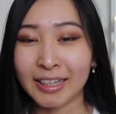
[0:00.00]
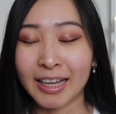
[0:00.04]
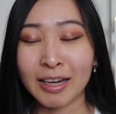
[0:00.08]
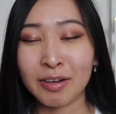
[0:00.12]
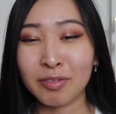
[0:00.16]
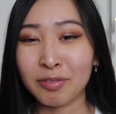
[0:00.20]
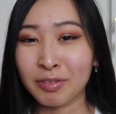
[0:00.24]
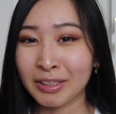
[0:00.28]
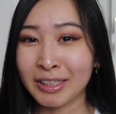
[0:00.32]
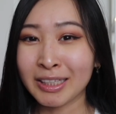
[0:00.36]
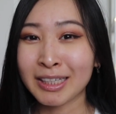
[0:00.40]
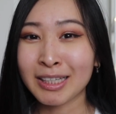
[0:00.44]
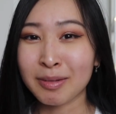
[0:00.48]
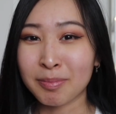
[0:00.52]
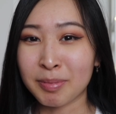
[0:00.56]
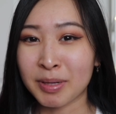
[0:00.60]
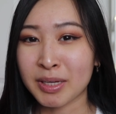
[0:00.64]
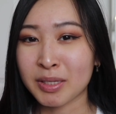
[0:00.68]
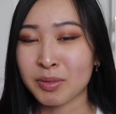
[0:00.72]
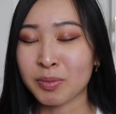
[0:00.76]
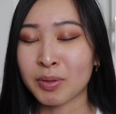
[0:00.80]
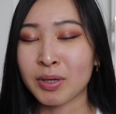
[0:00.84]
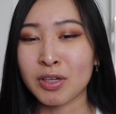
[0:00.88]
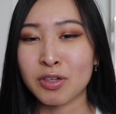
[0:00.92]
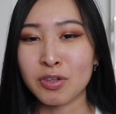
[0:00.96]
And really the
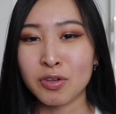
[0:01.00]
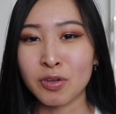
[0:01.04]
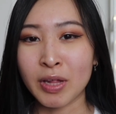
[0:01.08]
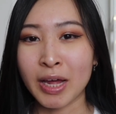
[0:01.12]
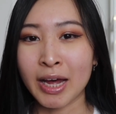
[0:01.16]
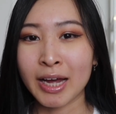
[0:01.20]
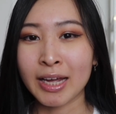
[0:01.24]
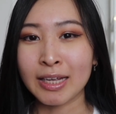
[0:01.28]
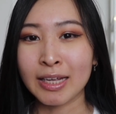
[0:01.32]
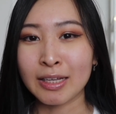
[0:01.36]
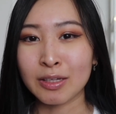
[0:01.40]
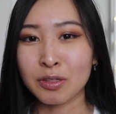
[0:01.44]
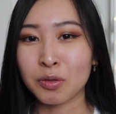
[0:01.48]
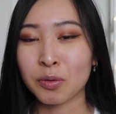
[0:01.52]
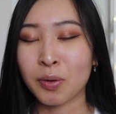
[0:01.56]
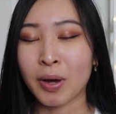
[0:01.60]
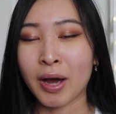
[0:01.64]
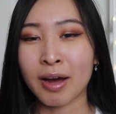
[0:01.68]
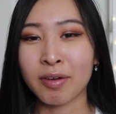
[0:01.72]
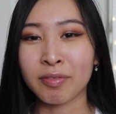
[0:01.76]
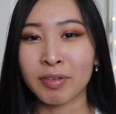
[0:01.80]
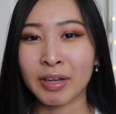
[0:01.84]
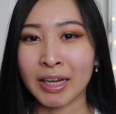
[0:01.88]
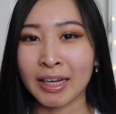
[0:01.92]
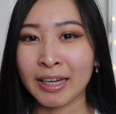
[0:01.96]
best way to do that is to
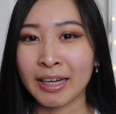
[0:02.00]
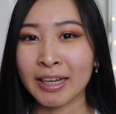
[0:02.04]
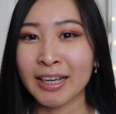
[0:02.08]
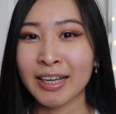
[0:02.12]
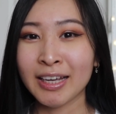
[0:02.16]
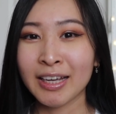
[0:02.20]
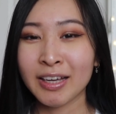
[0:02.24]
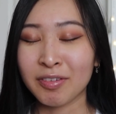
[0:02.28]
have a